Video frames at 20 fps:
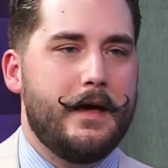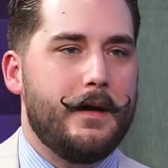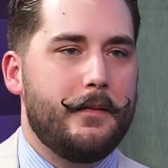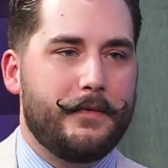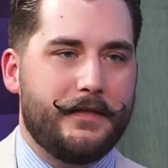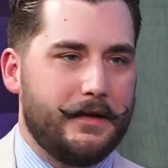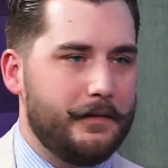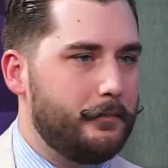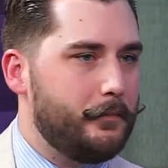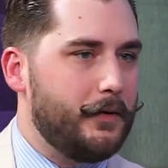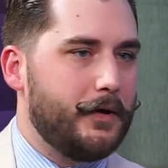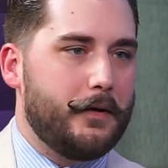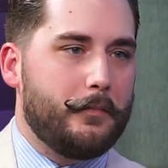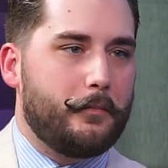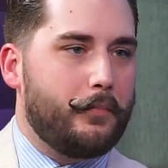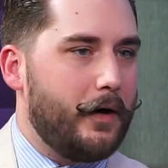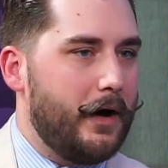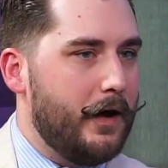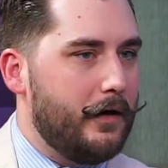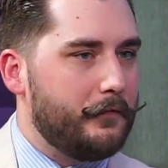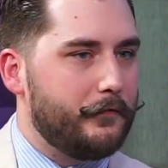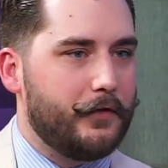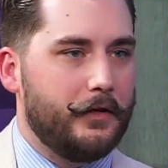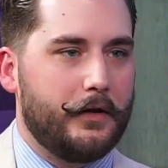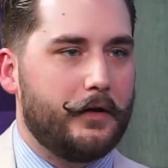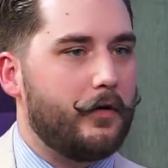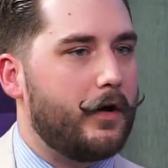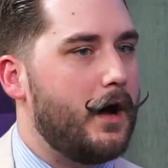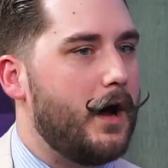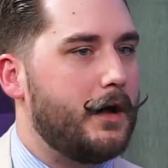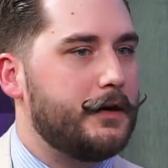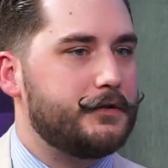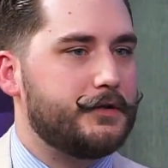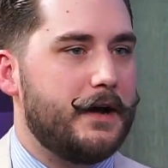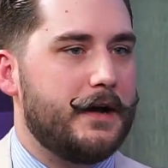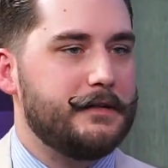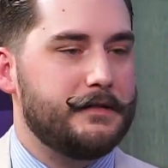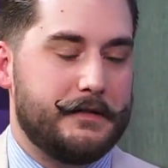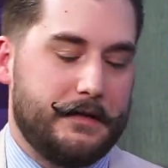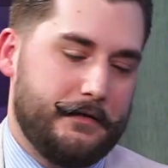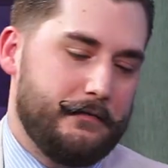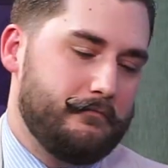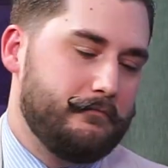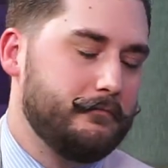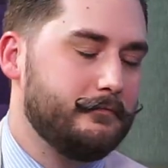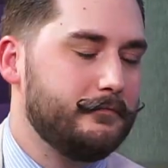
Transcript: but then put a brown for a little contrast, and